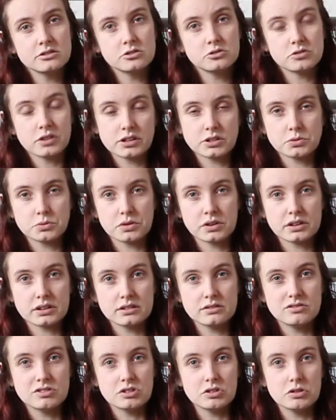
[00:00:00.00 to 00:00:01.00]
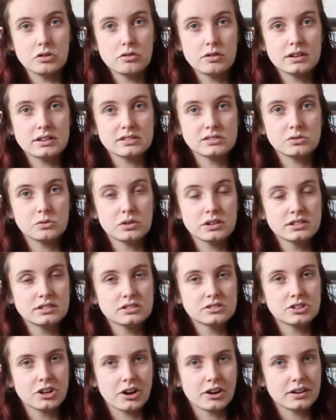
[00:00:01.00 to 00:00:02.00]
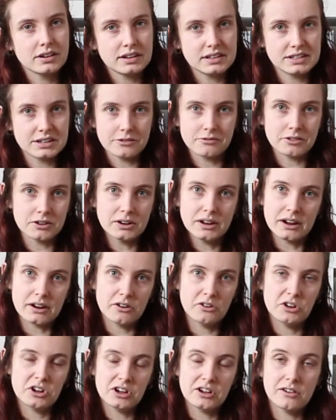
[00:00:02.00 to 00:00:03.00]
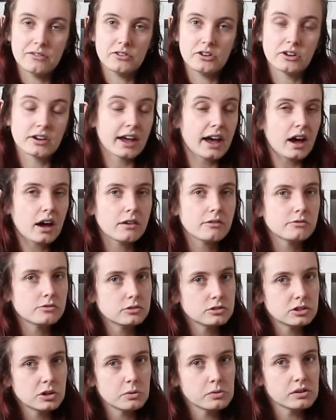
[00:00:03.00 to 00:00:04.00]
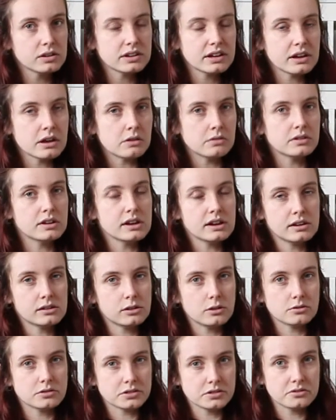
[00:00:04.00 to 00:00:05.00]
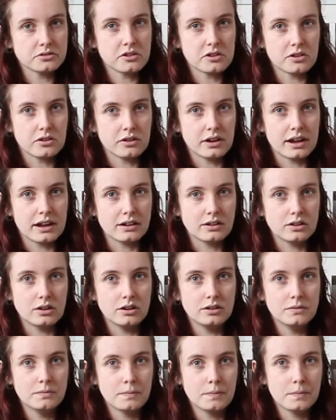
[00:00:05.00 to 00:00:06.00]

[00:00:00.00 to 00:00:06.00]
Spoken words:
stretch we're going to do is going to target a different area of your calf, lower down and closer to your ankle.